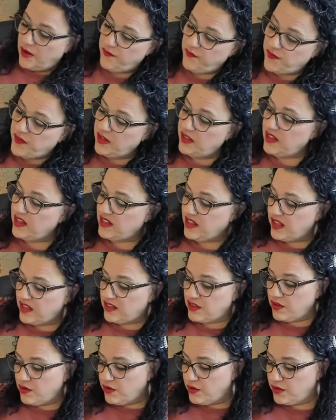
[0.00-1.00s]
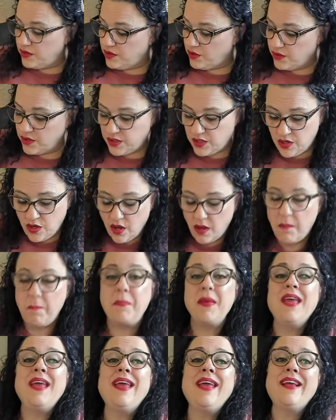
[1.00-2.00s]
feeling like there's
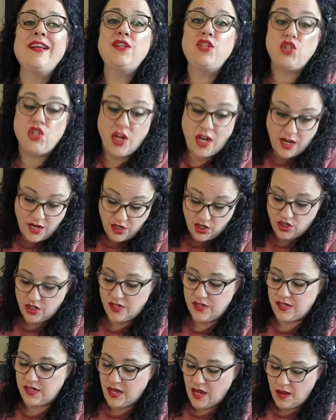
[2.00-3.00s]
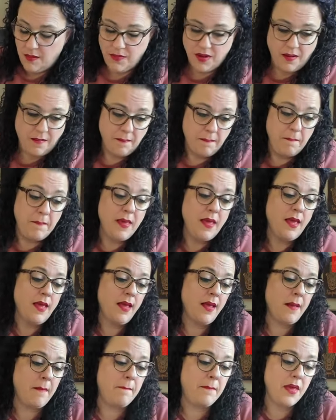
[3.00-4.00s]
big changes coming.
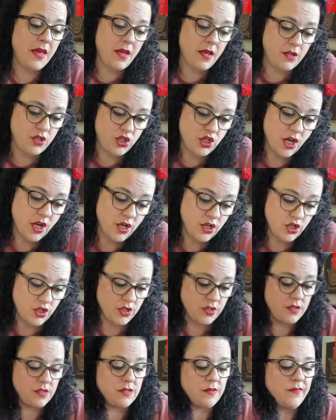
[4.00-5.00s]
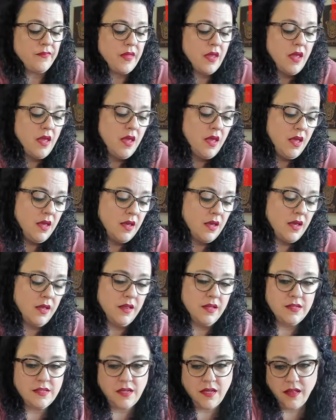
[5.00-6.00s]
Big changes. Okay,
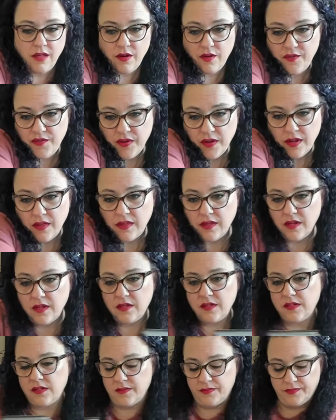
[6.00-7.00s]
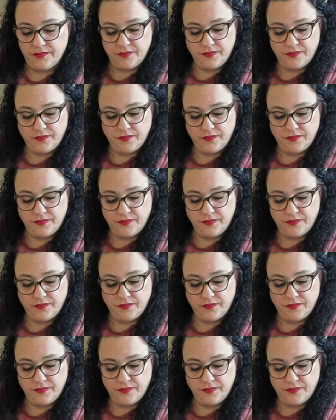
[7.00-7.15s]
let's clarify these.